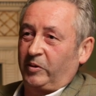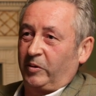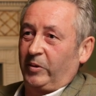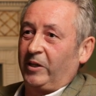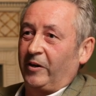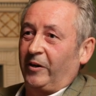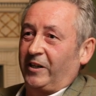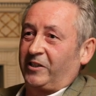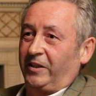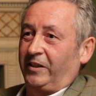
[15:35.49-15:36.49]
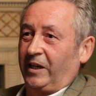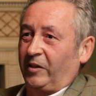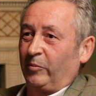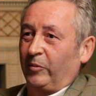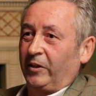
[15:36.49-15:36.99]
to be there and actually get
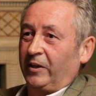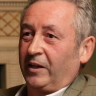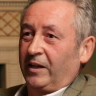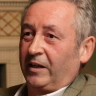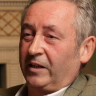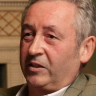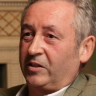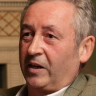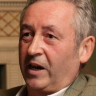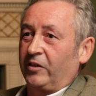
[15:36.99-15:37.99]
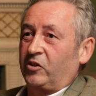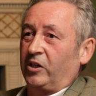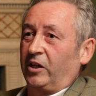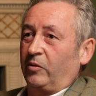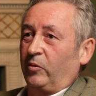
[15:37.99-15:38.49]
them is the handshake